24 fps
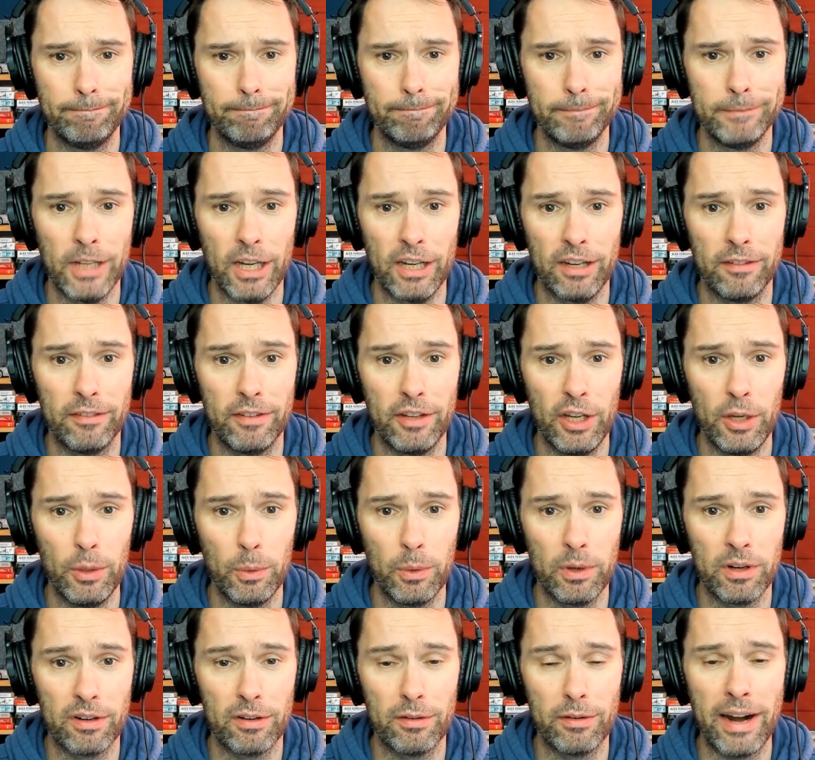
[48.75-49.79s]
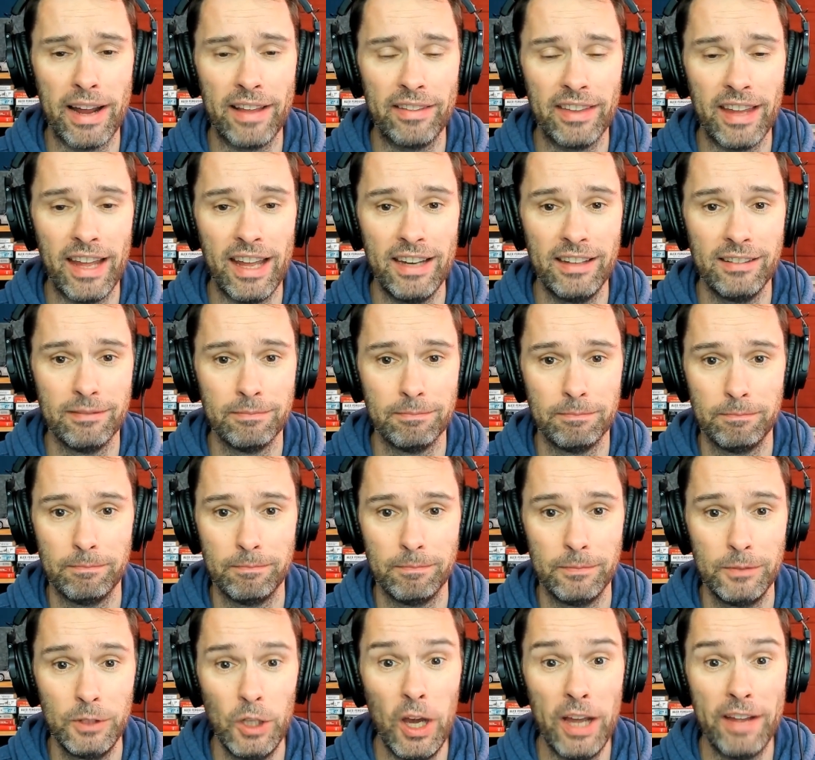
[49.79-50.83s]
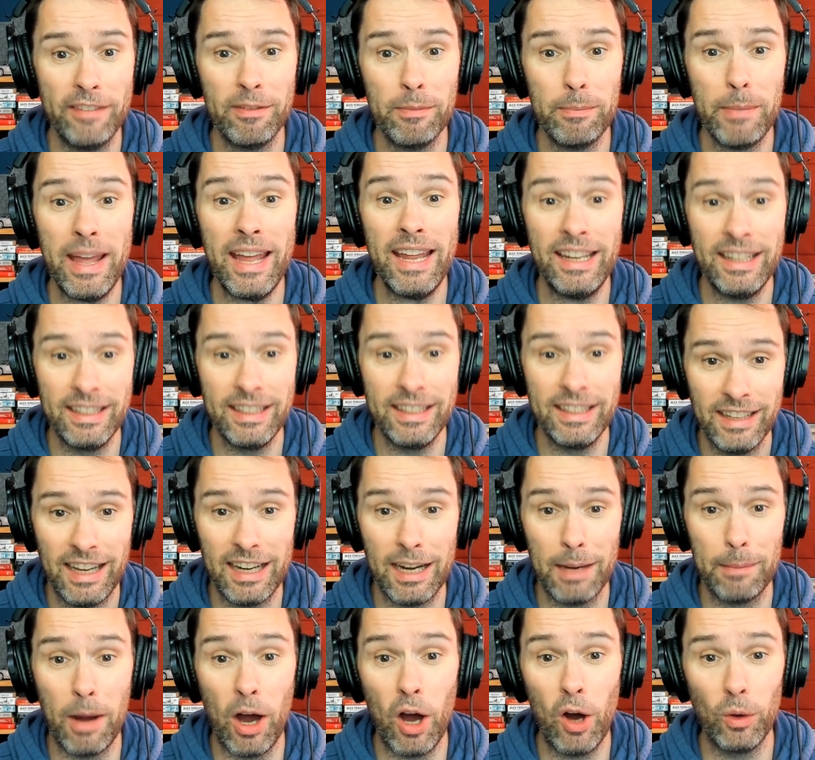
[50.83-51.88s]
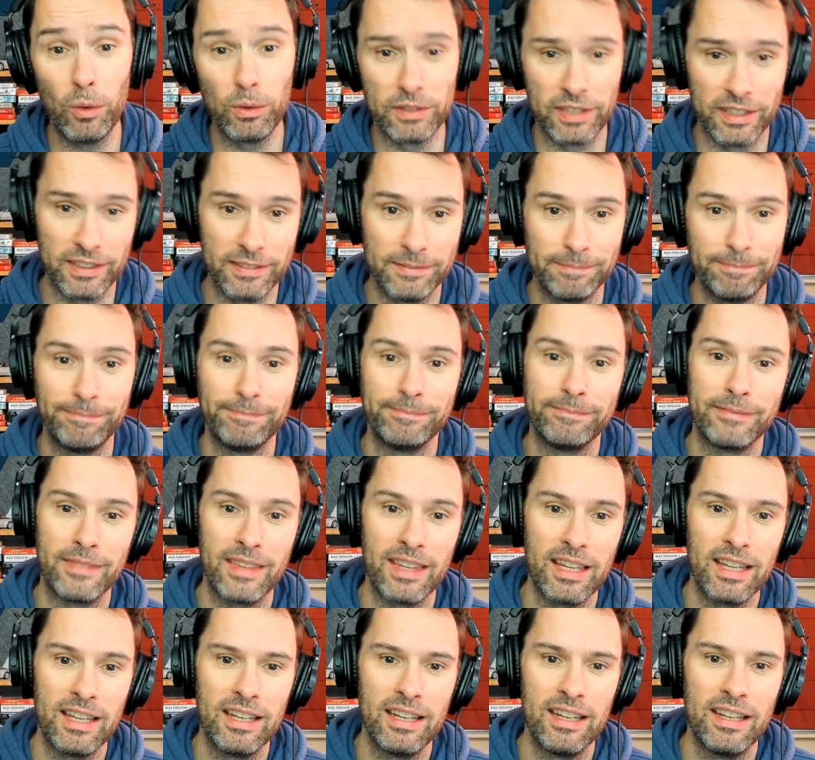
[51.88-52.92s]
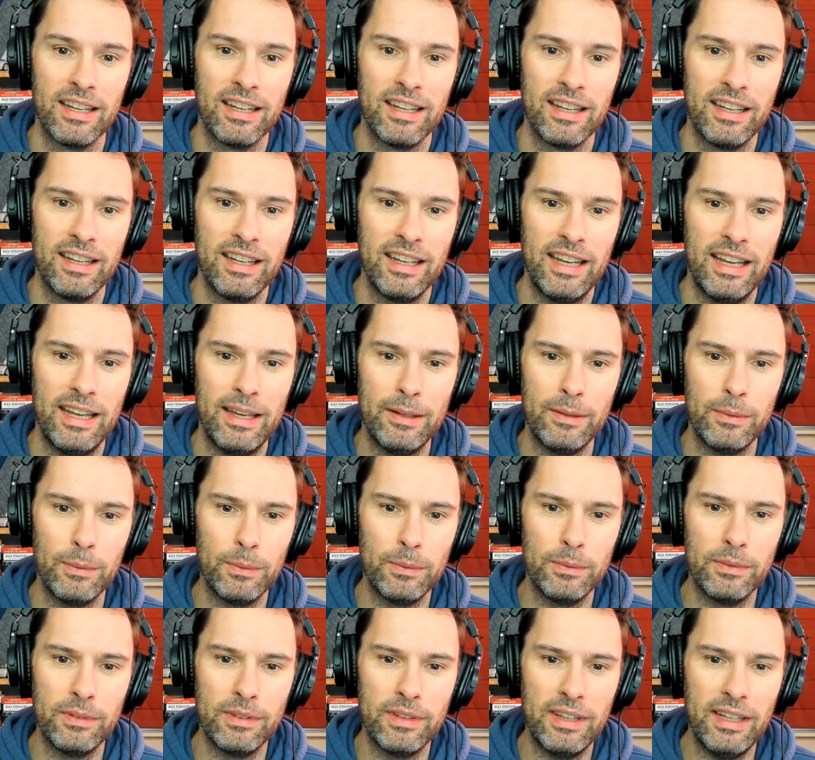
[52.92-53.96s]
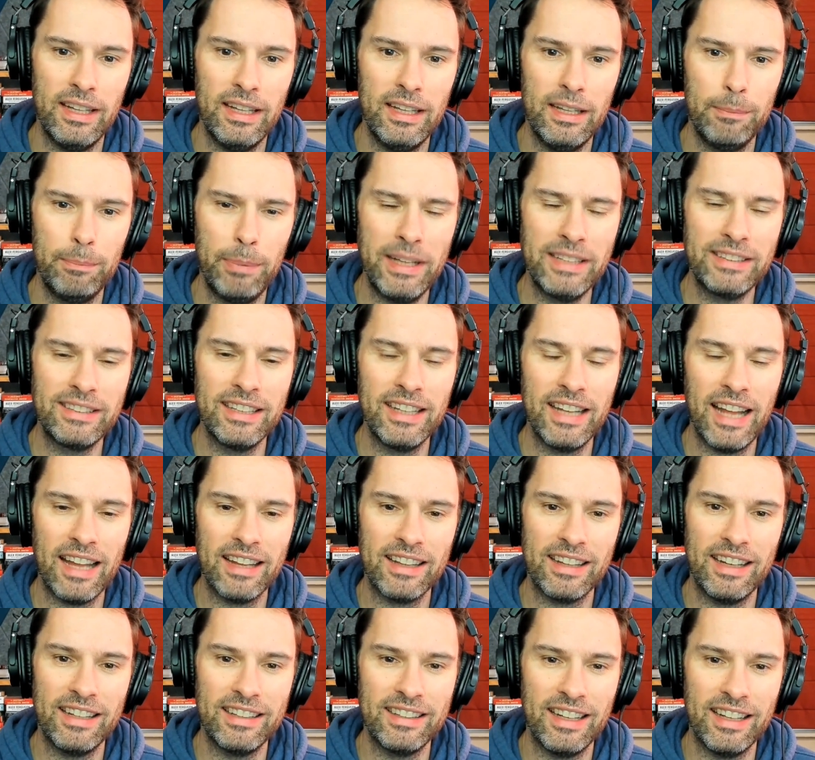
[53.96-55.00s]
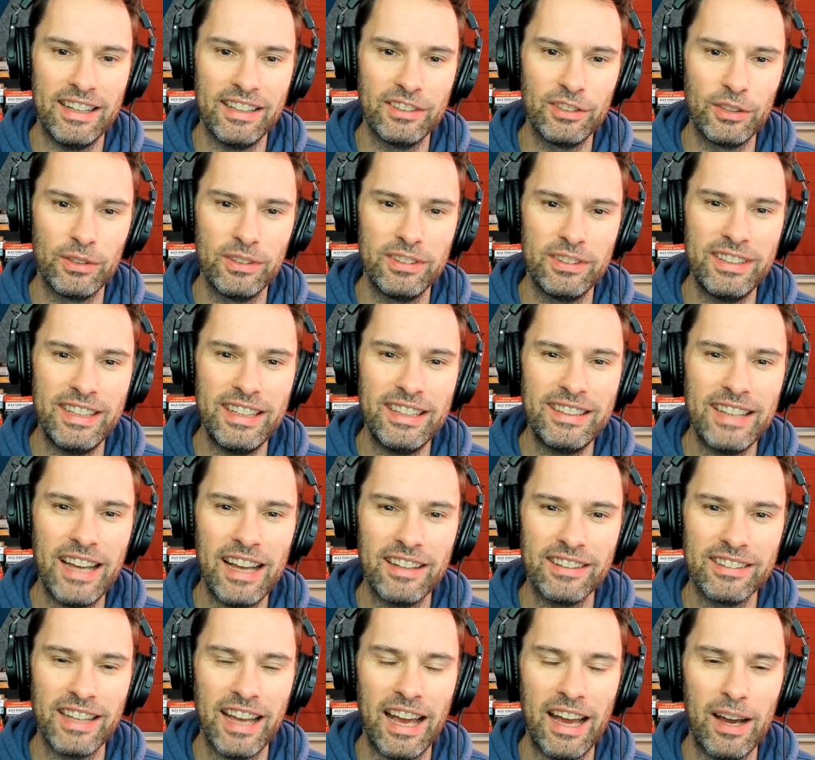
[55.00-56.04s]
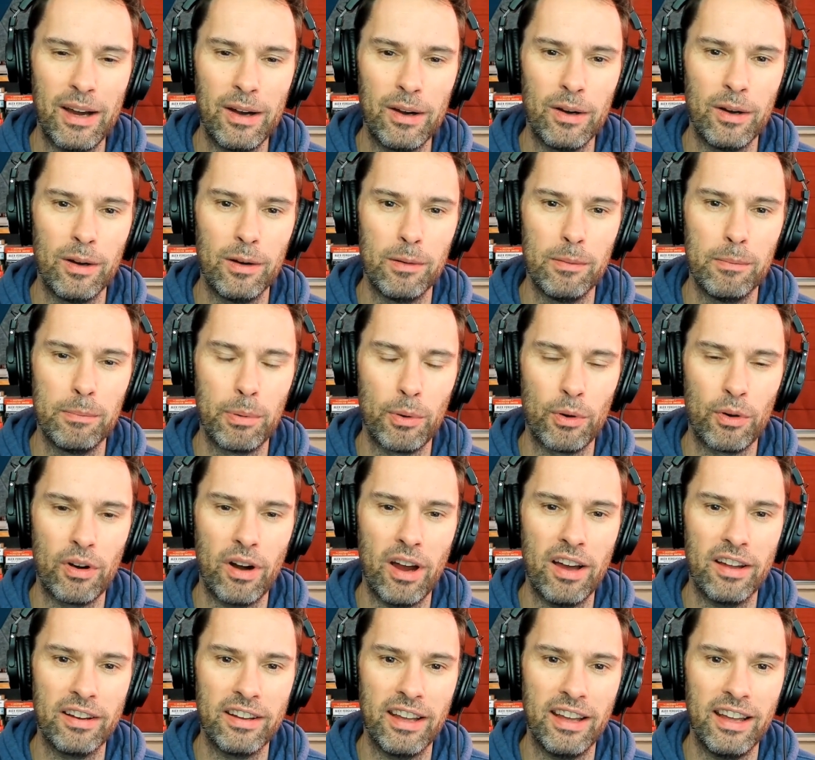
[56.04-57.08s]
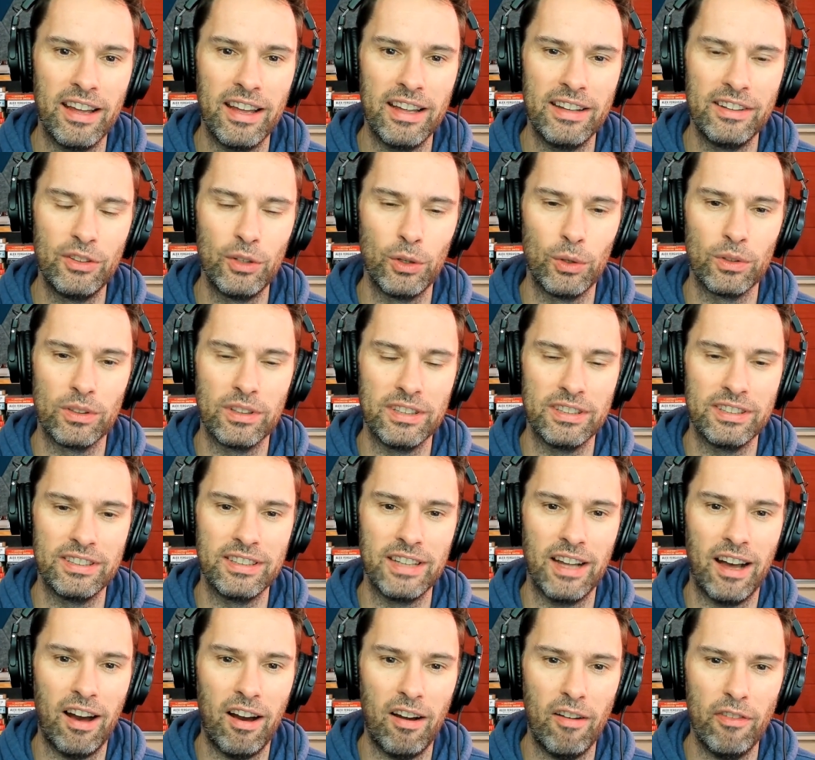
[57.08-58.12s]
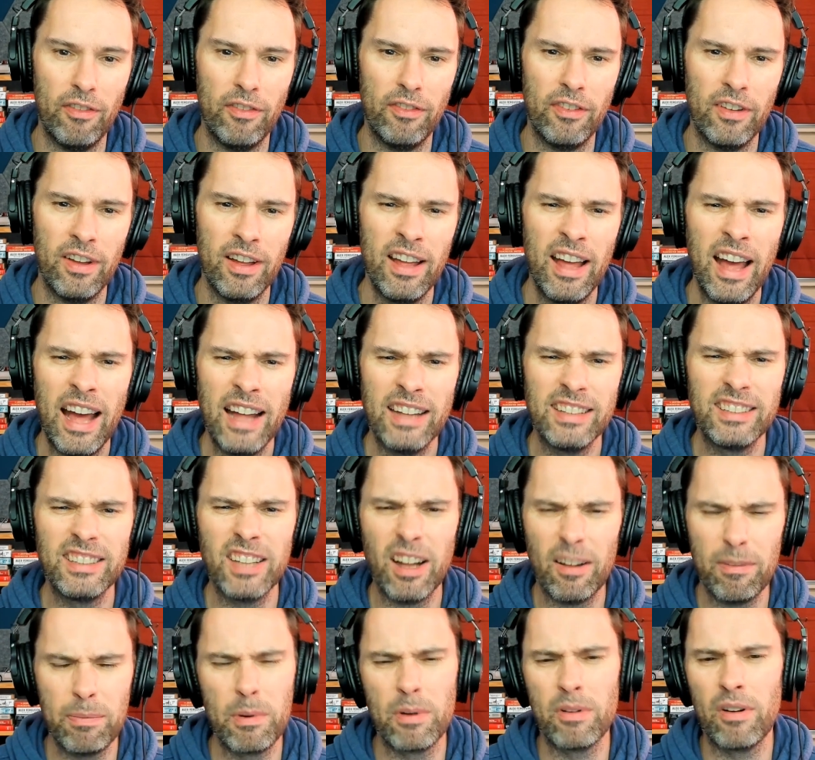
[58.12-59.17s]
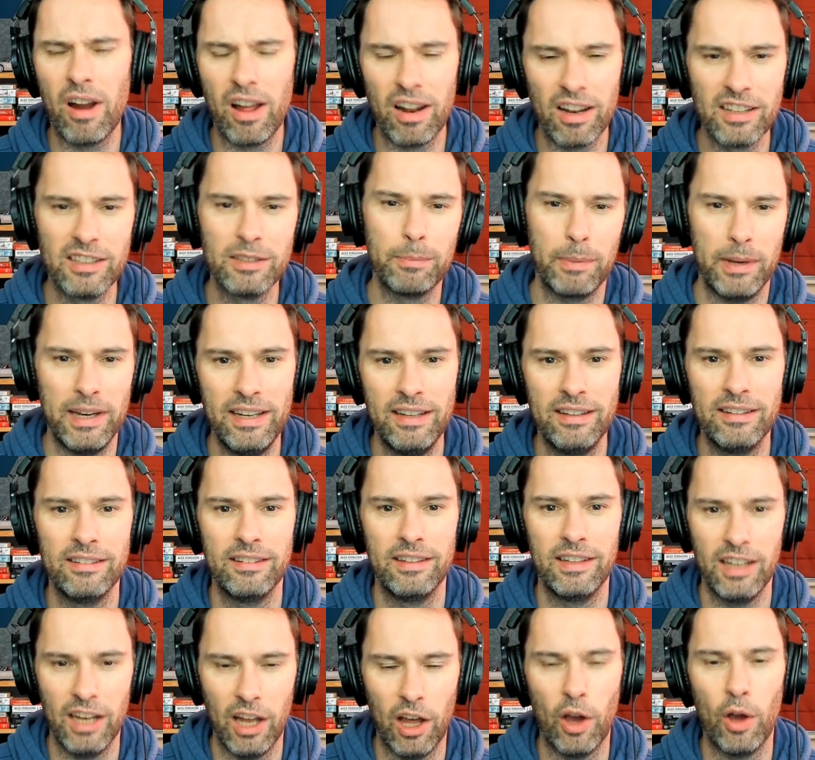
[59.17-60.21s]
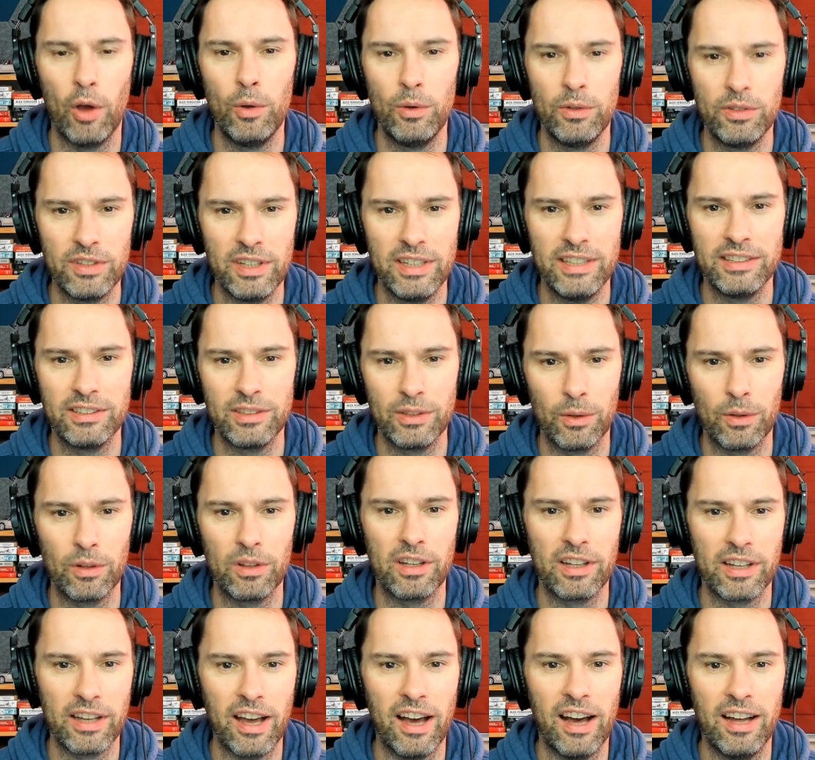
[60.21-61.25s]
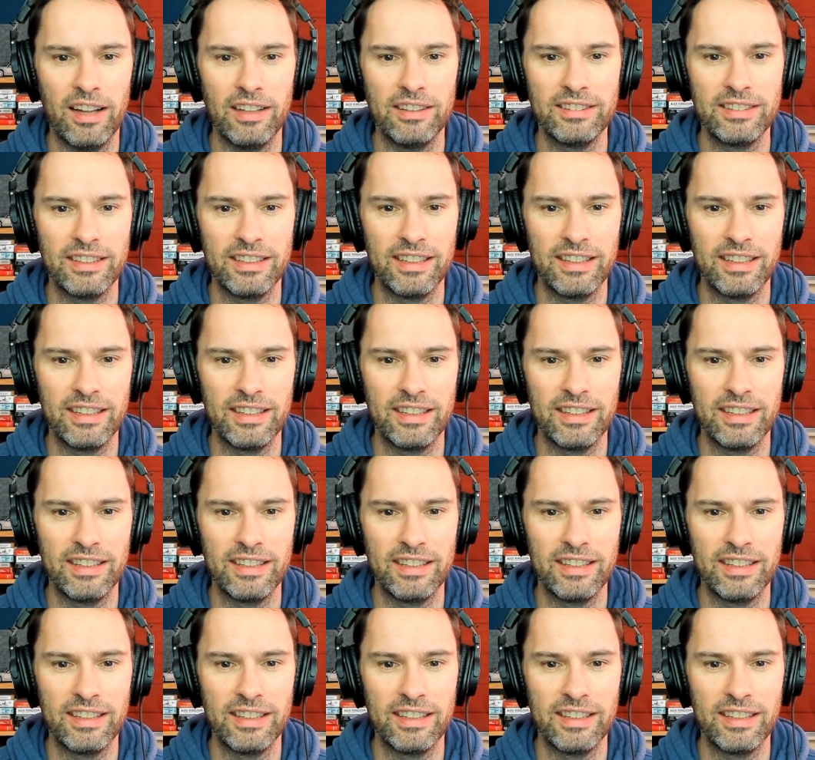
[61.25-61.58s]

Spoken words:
None of you were around then, not even me, and I'm old. The piece in The Athletic sort of detailed how Barada had talked to staff, and staff morale has been low since all the cuts.